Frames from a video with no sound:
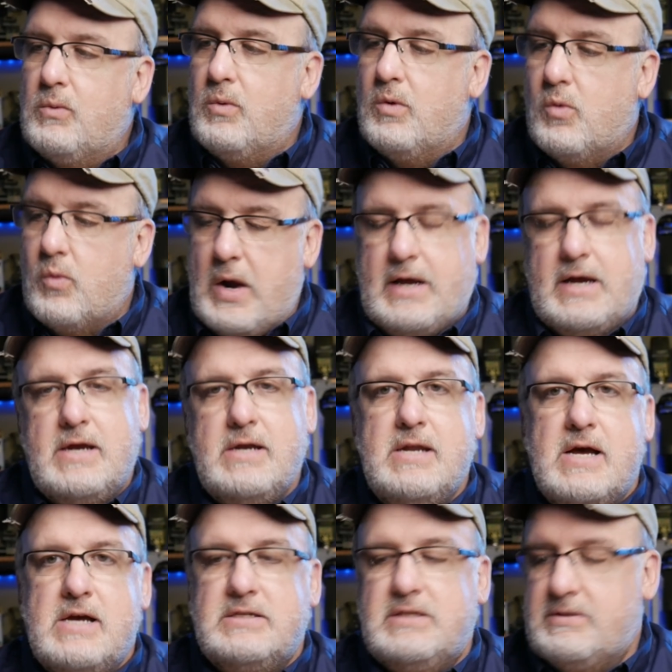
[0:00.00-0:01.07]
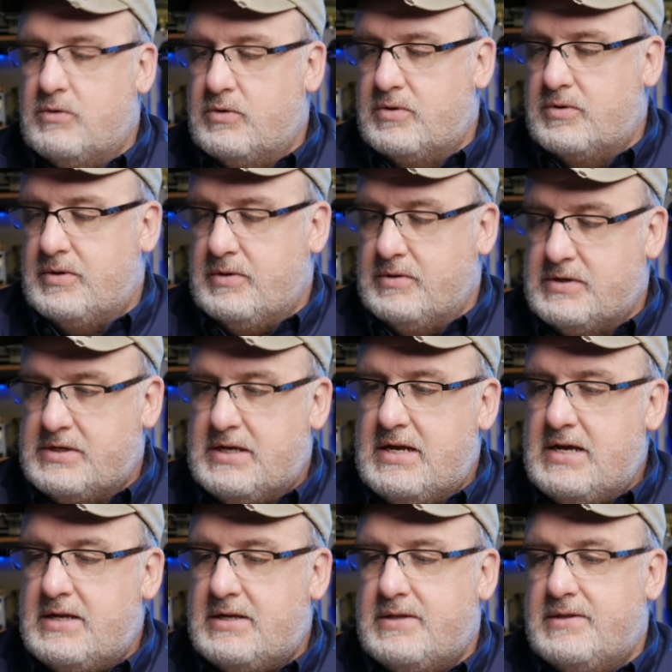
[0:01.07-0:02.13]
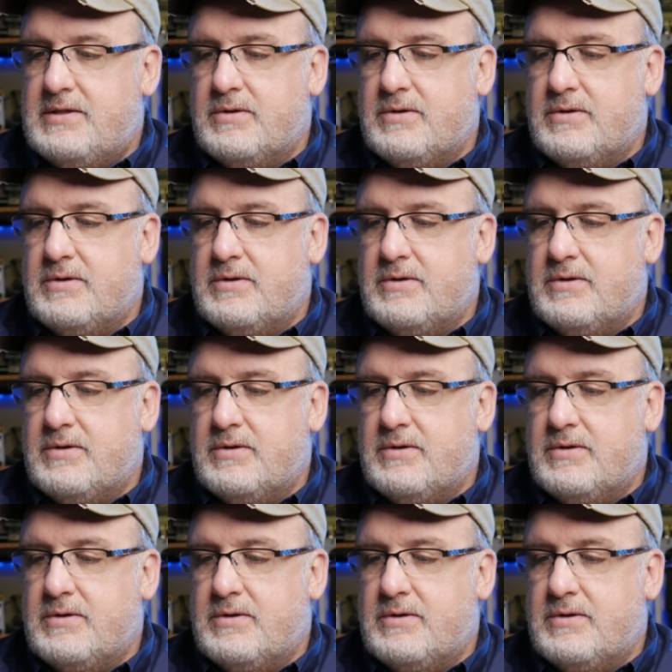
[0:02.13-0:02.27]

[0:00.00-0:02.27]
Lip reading: will recognize it, or they'll see it,